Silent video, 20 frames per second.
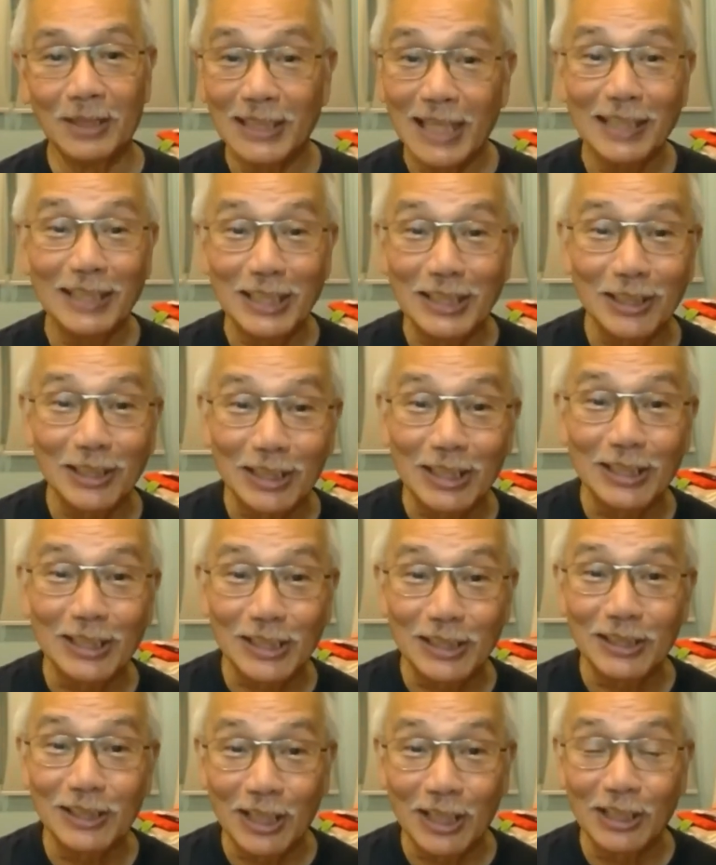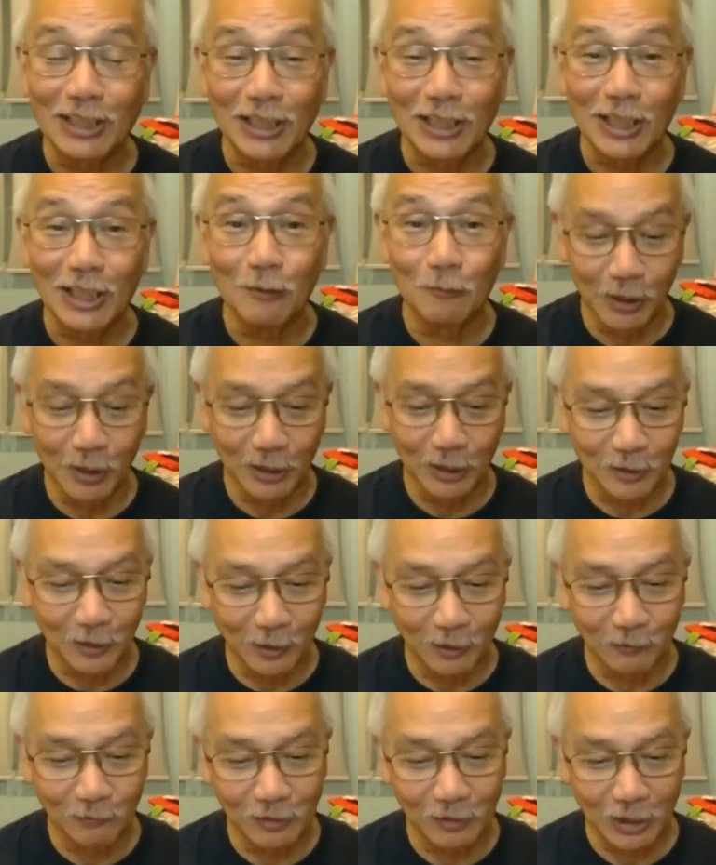but that is a critical work
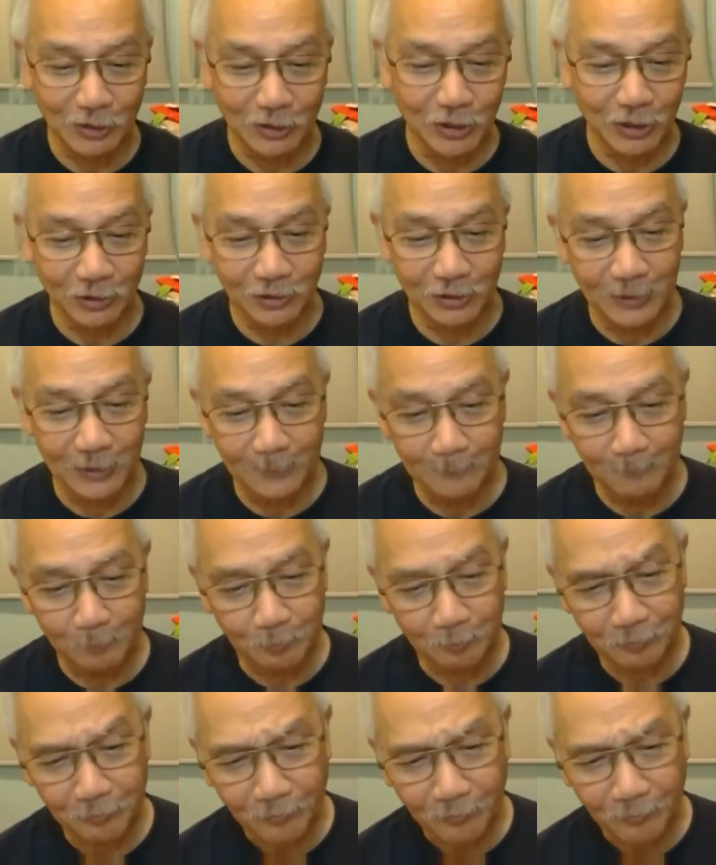of the church.